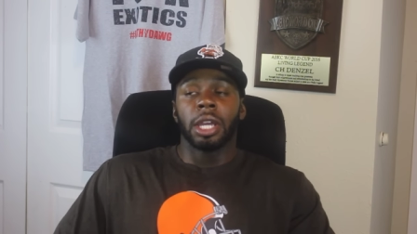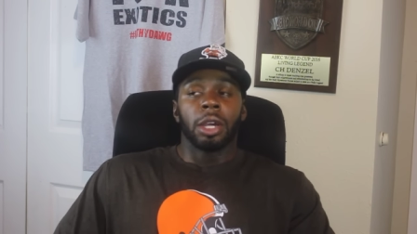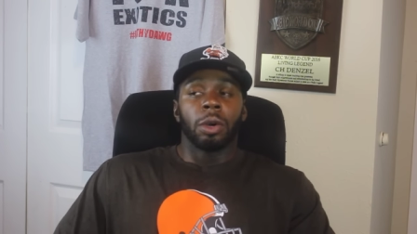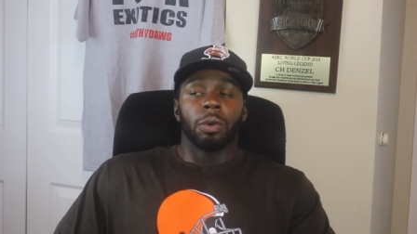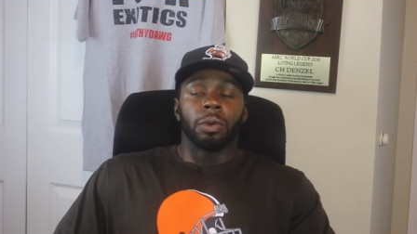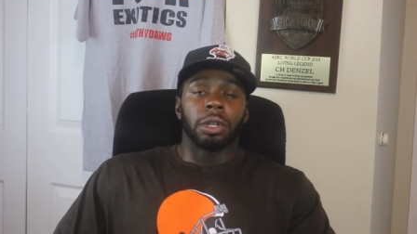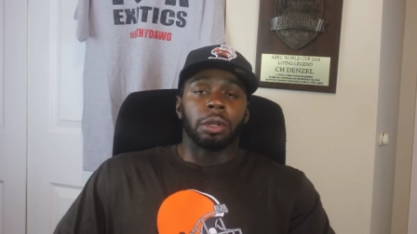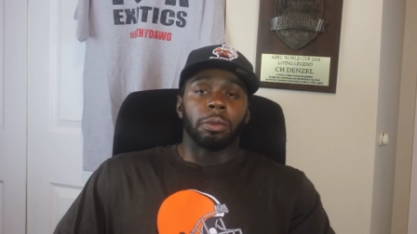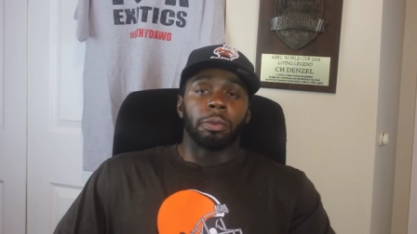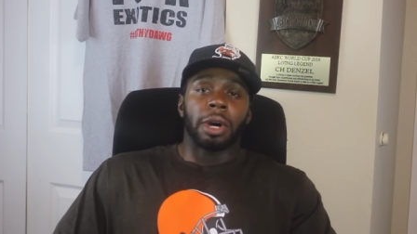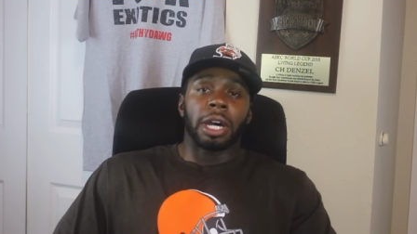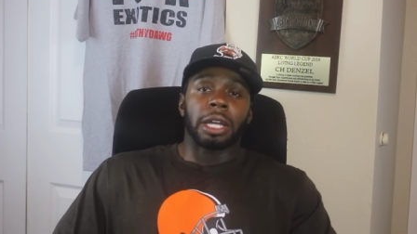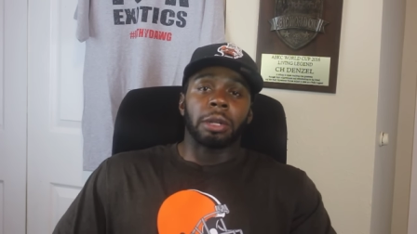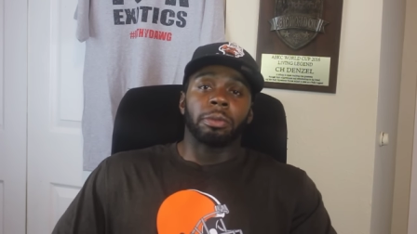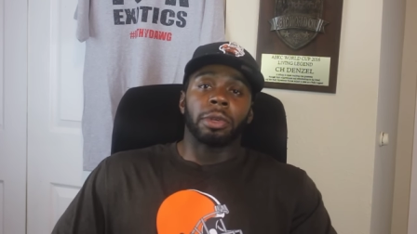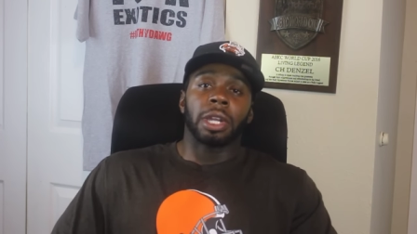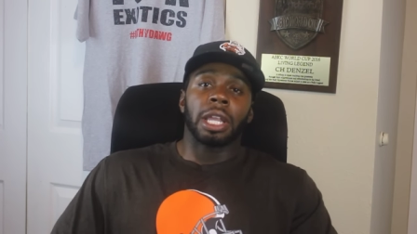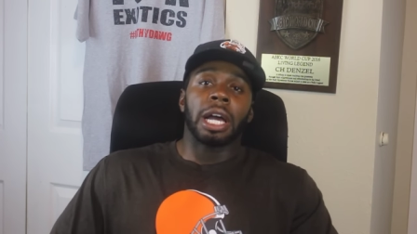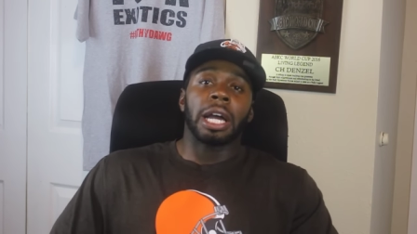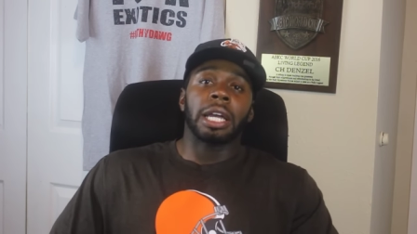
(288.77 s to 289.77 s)
When the
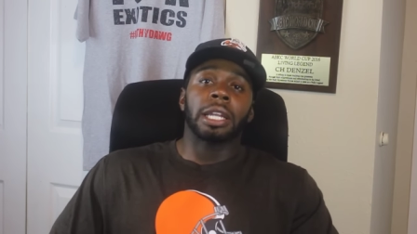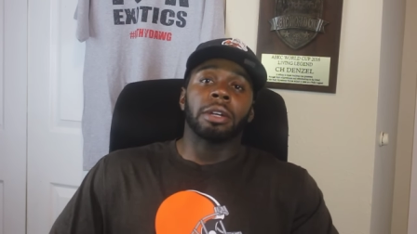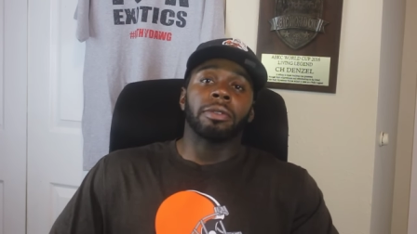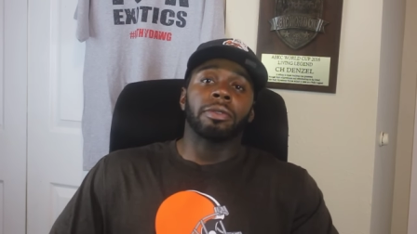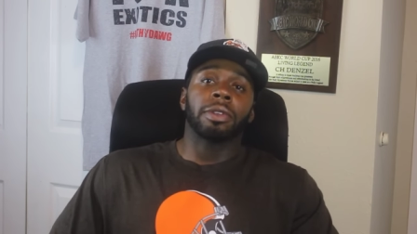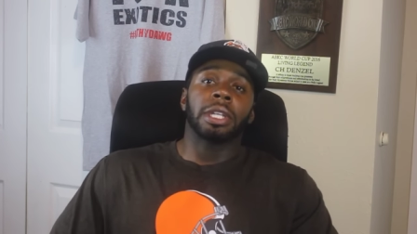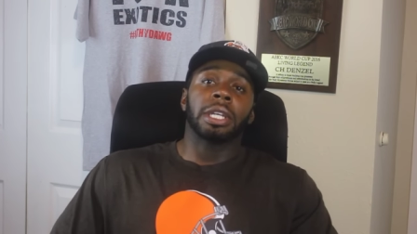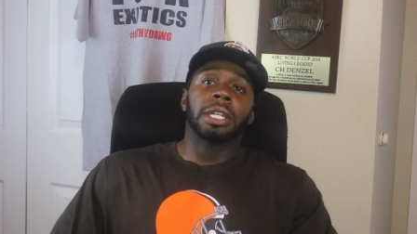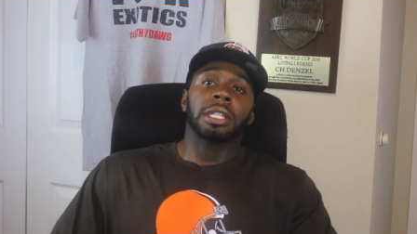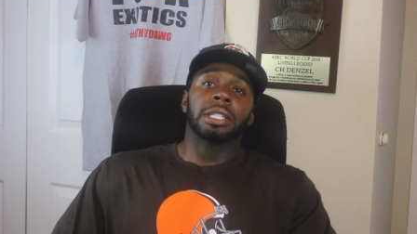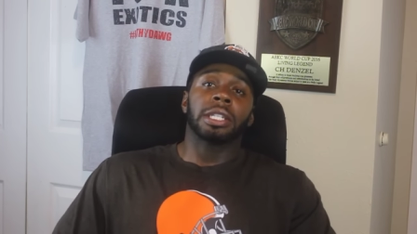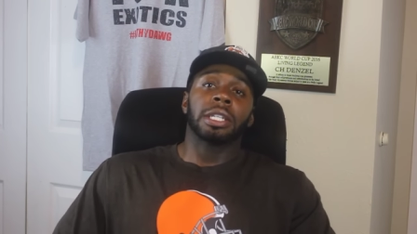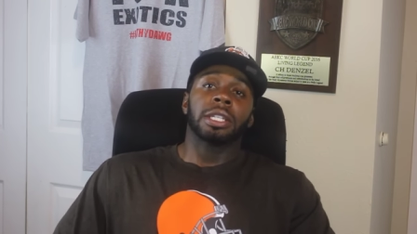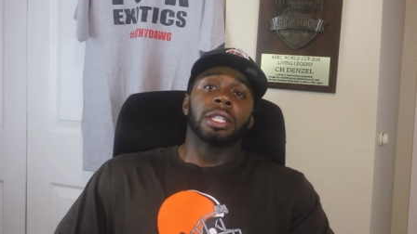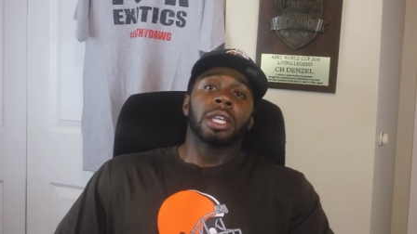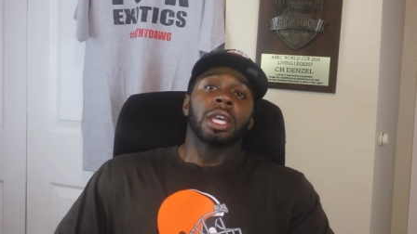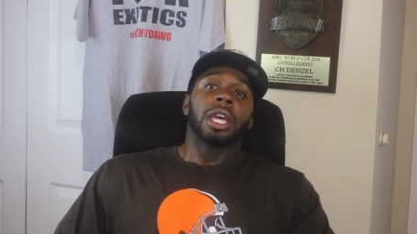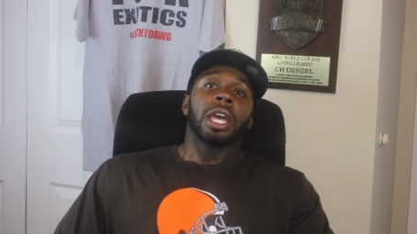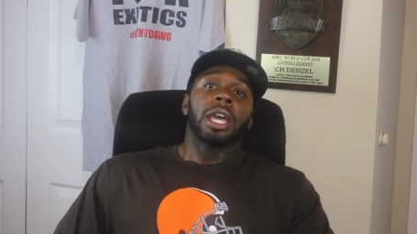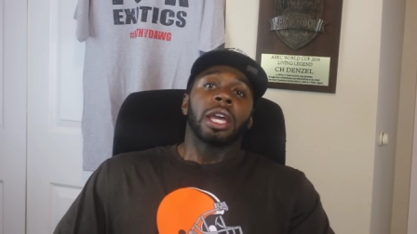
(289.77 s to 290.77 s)
bottom line of it is,
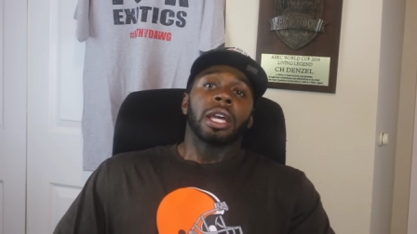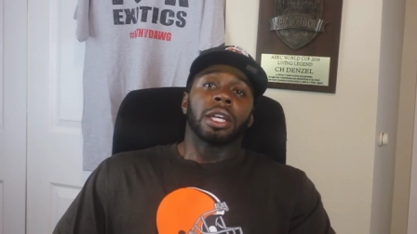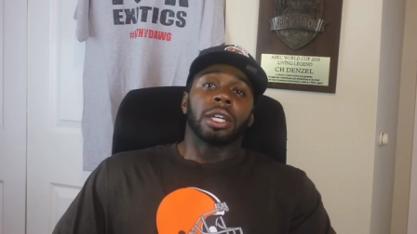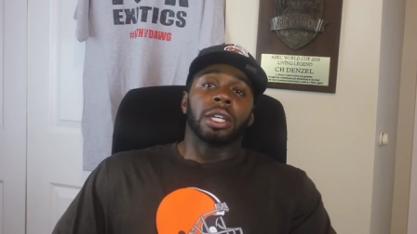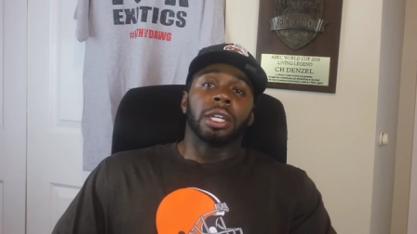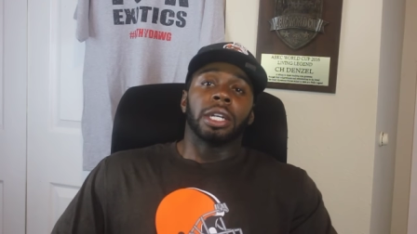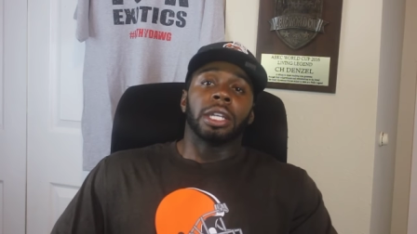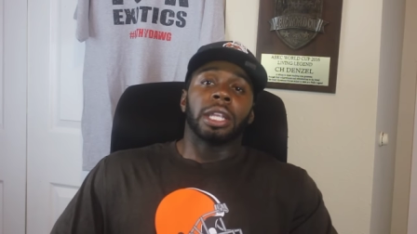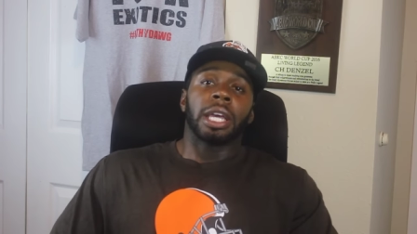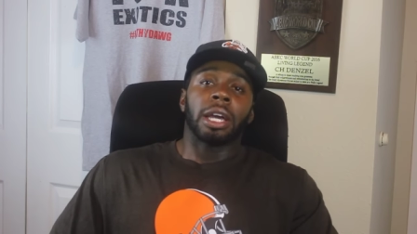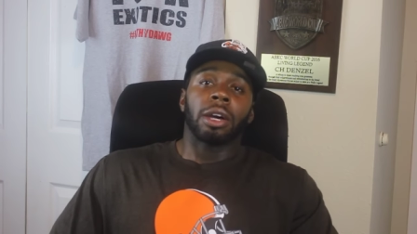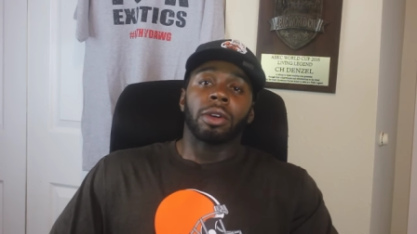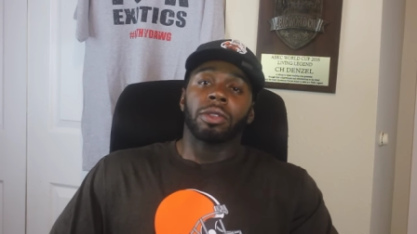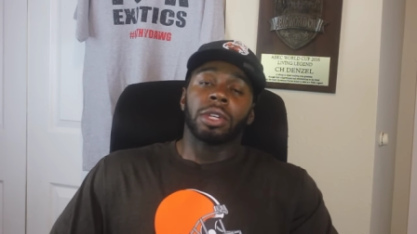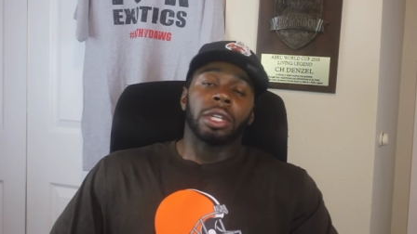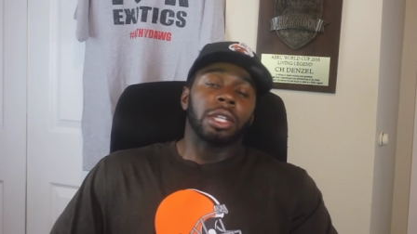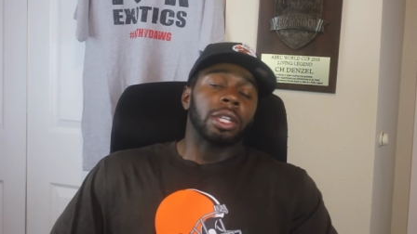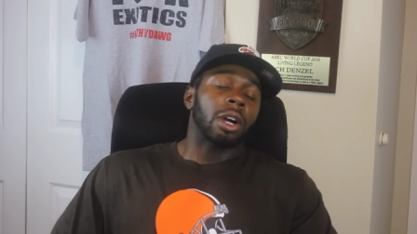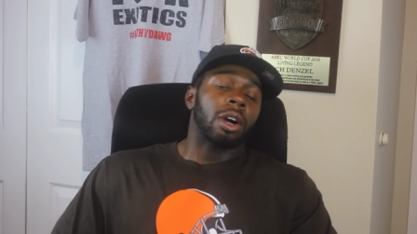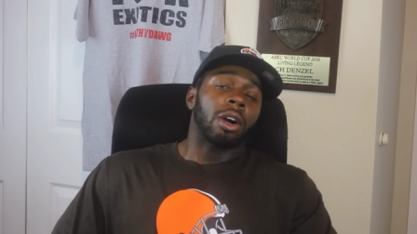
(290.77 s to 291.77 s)
is good
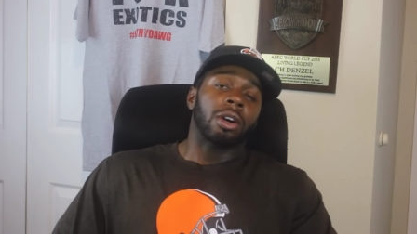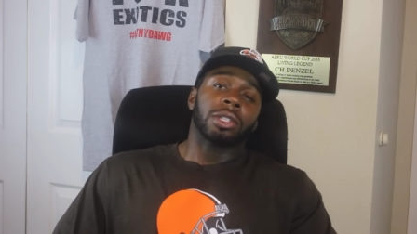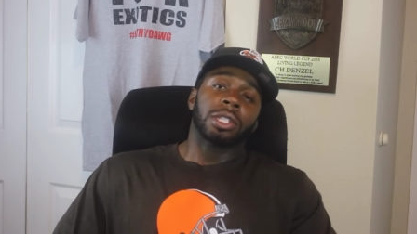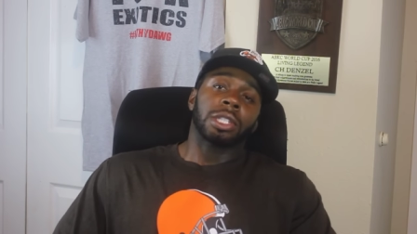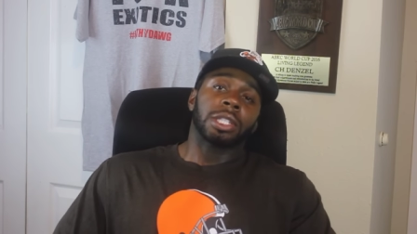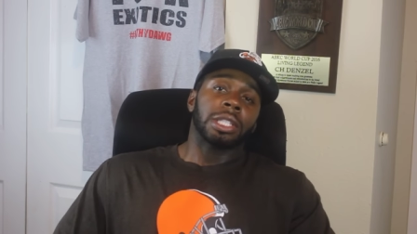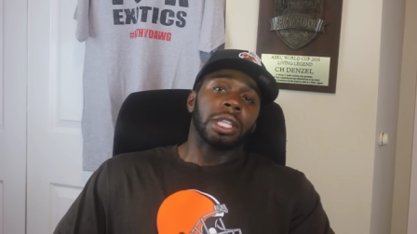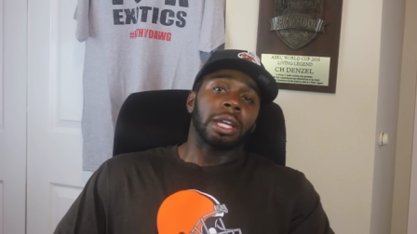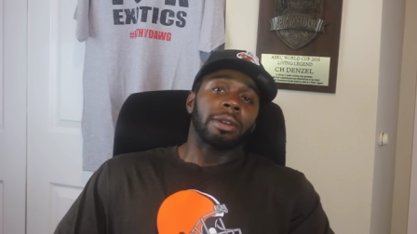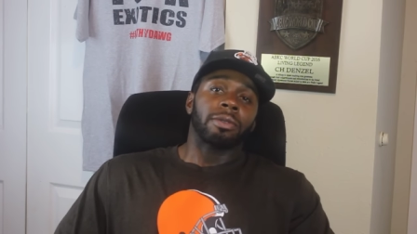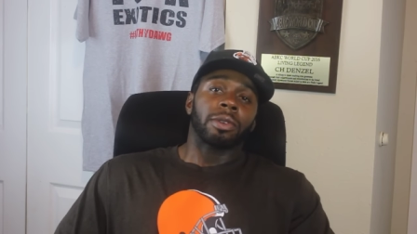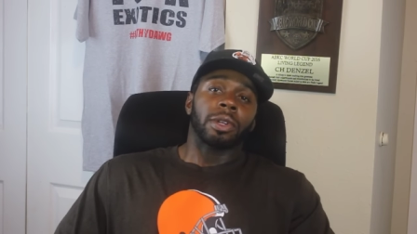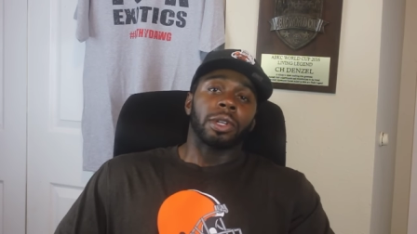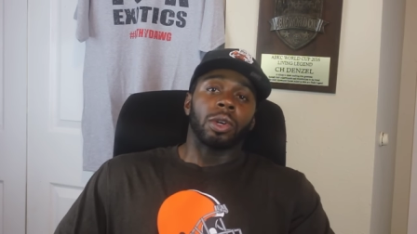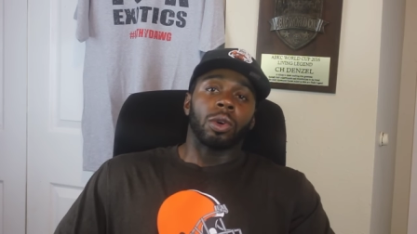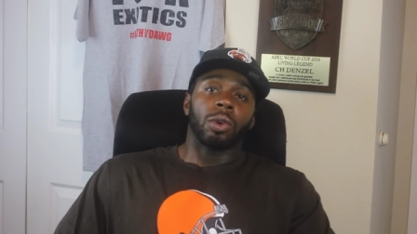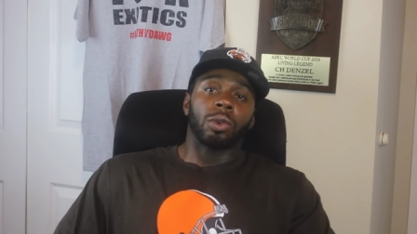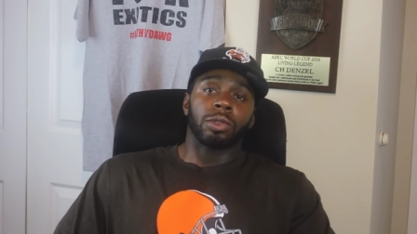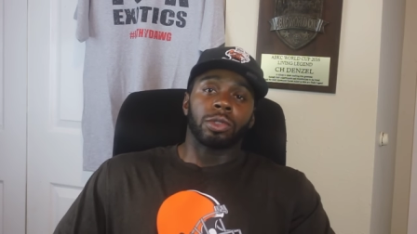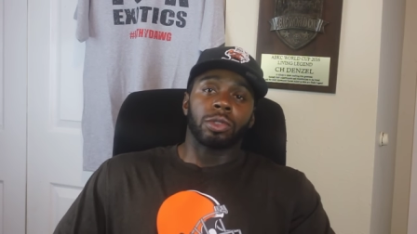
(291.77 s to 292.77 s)
healthy dogs is never an
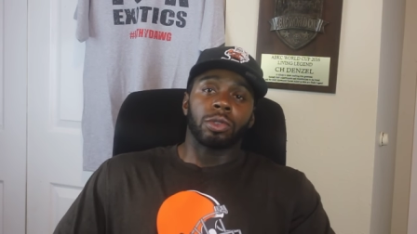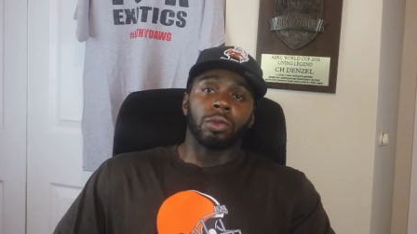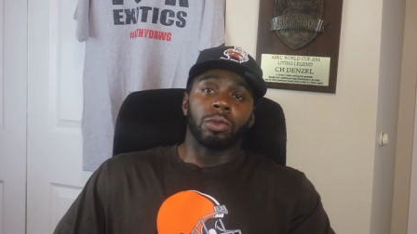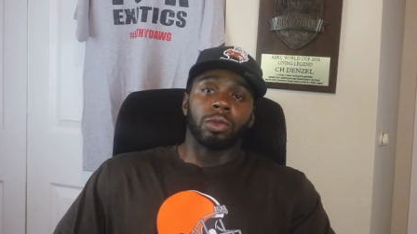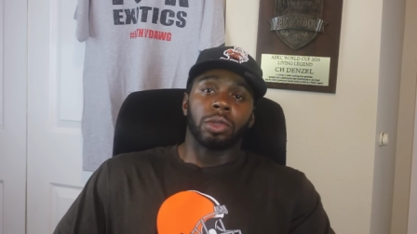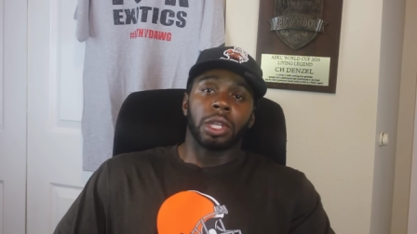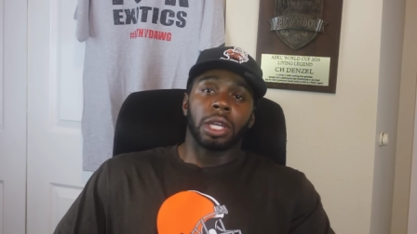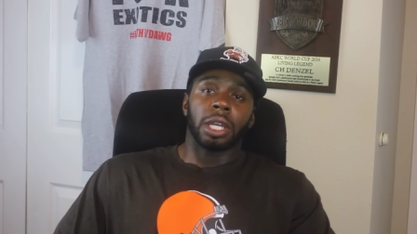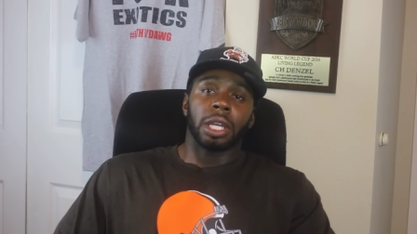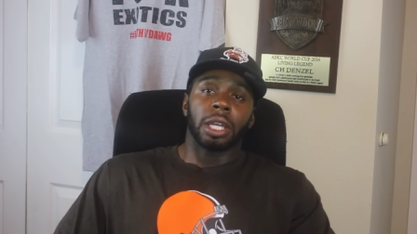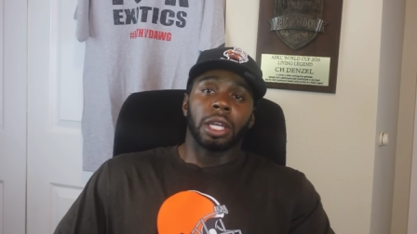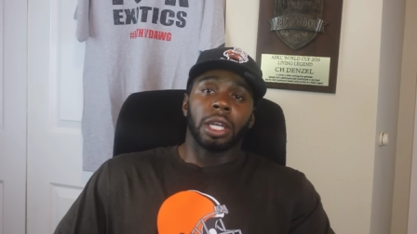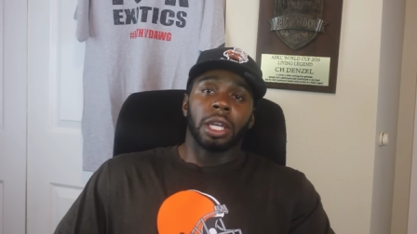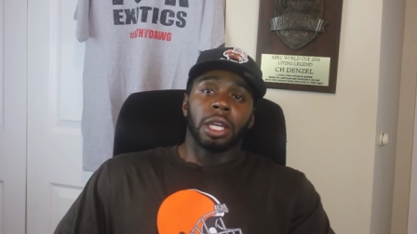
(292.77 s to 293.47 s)
old school thing.